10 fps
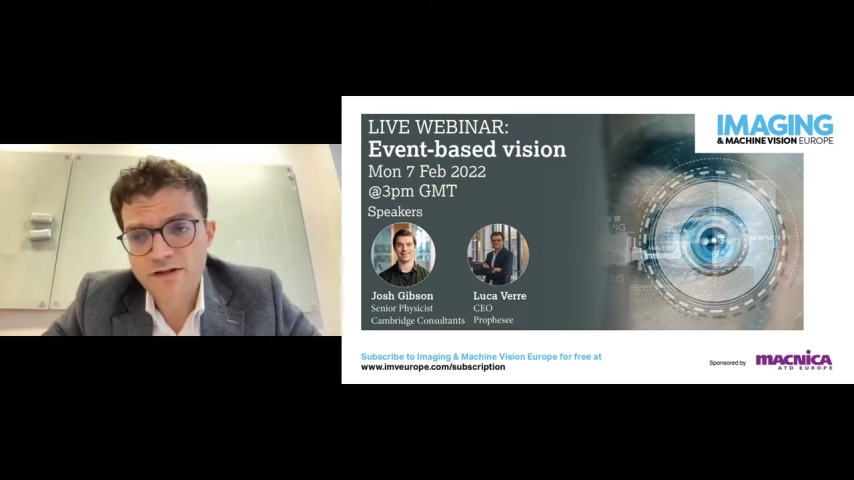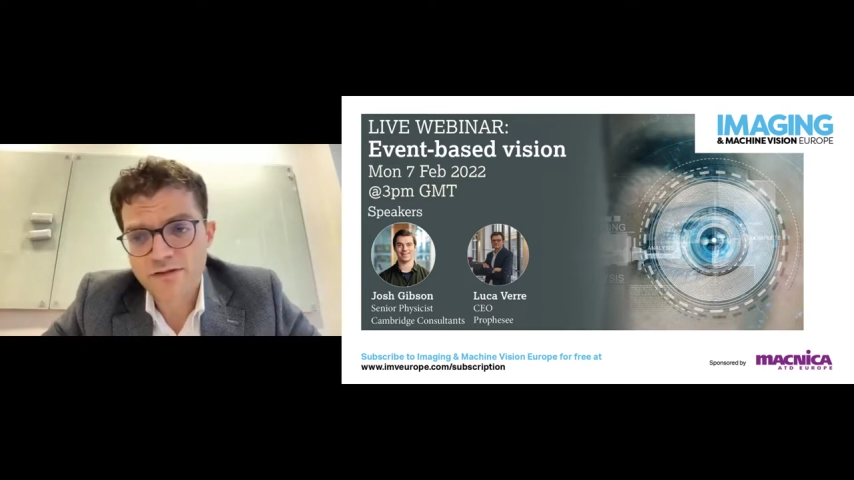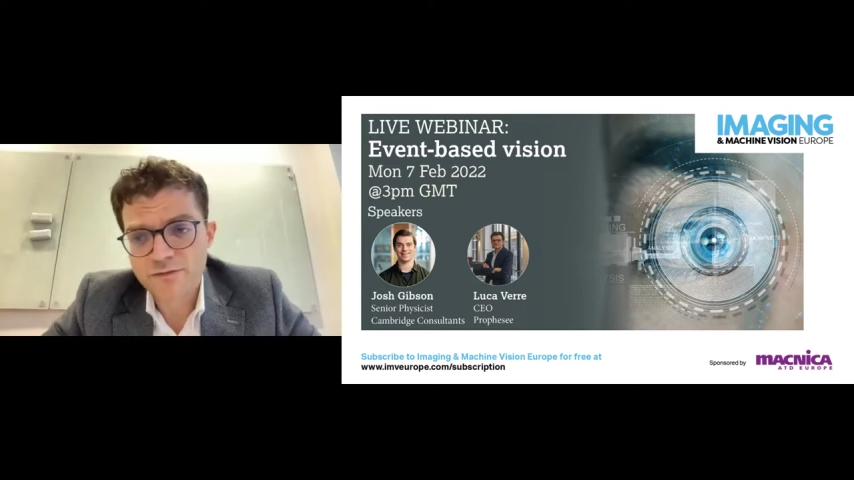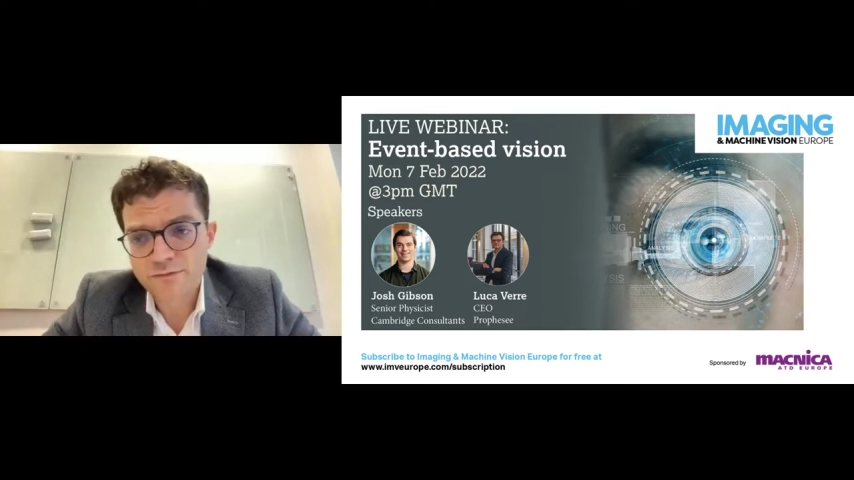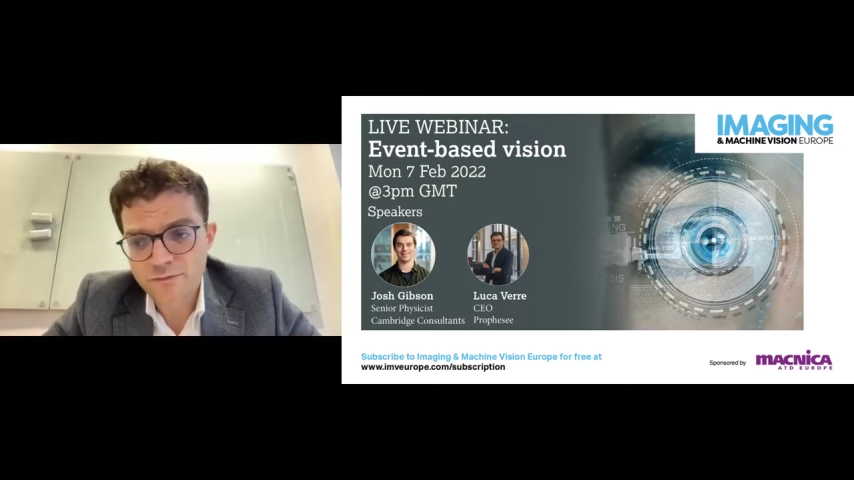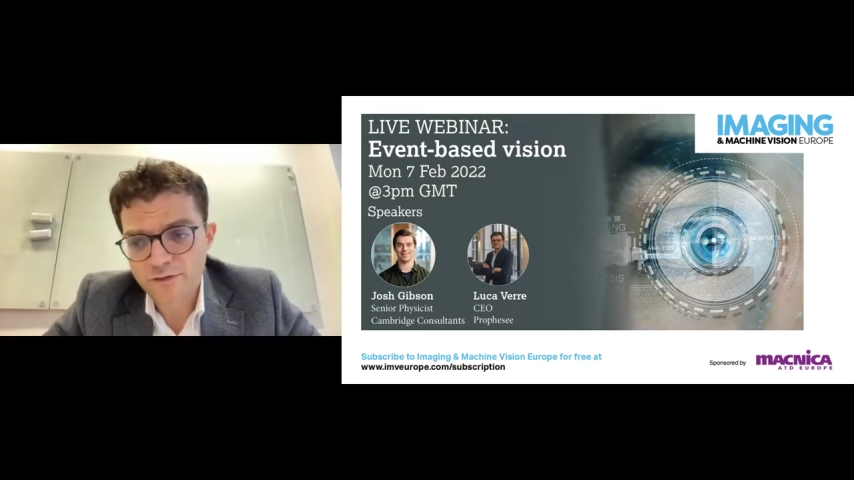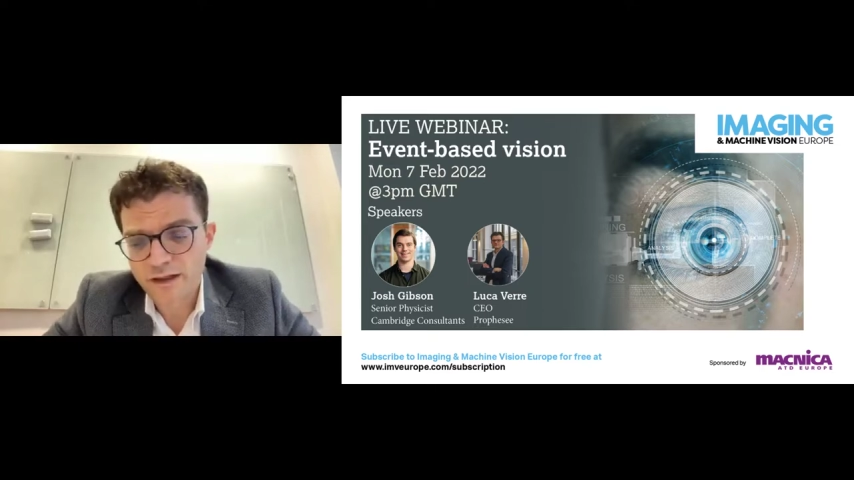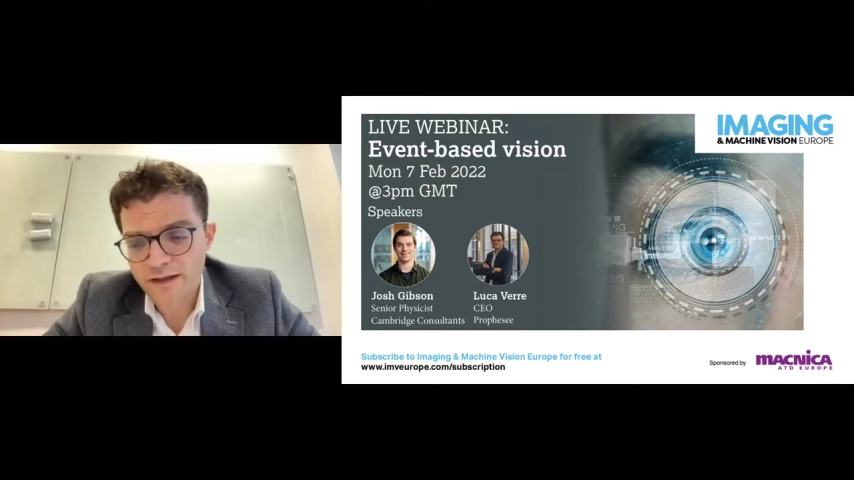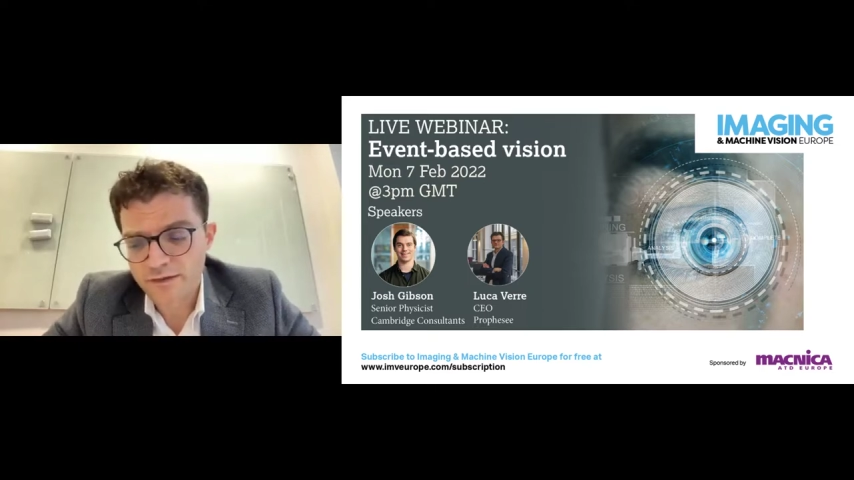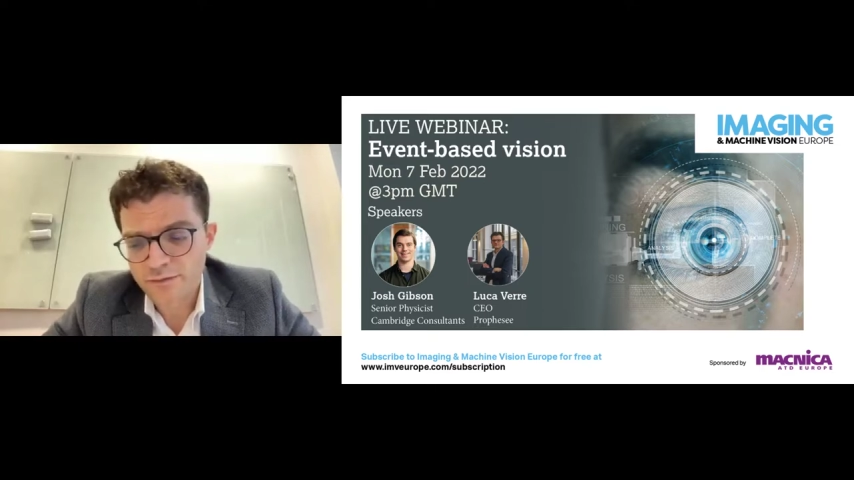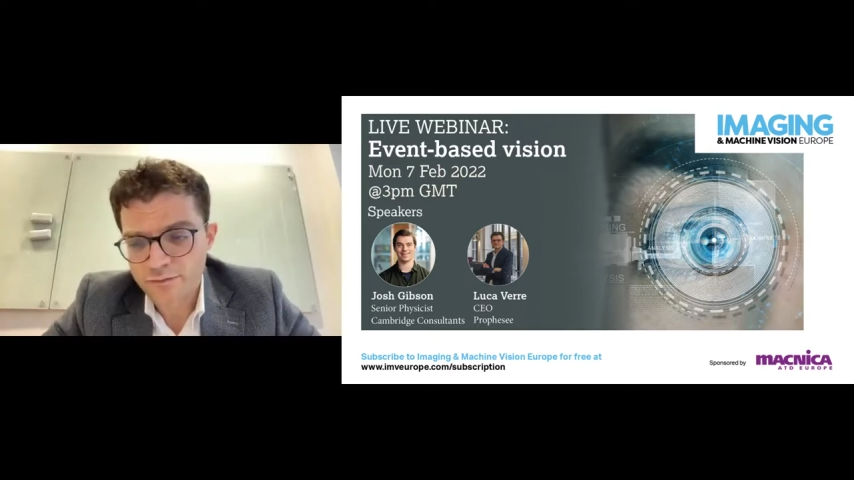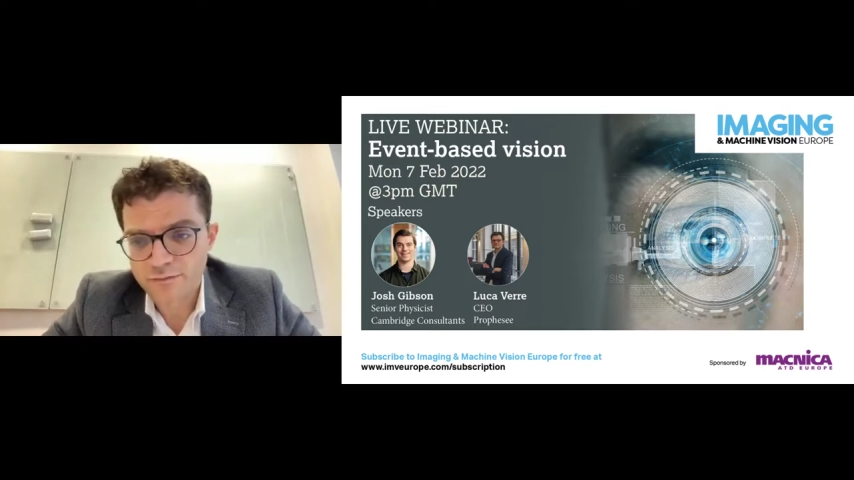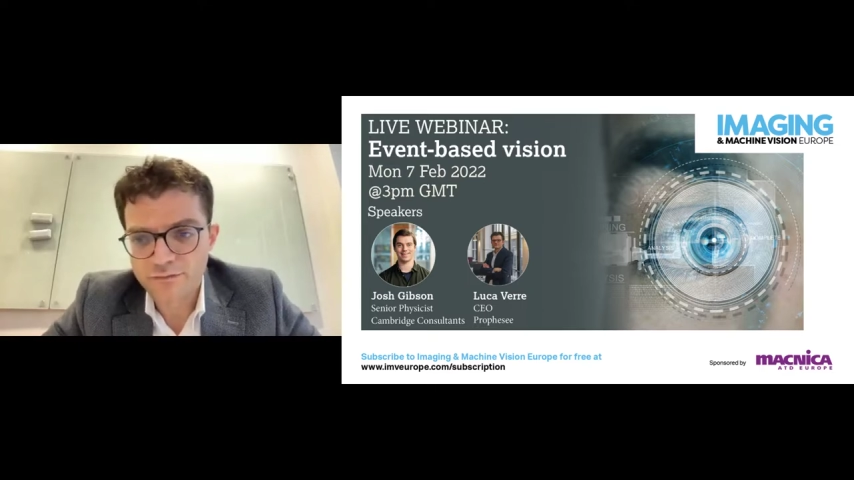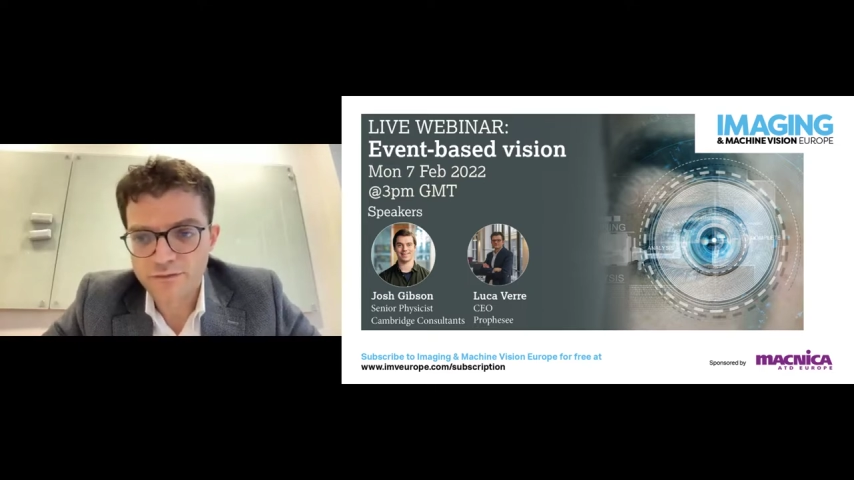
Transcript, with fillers: an image to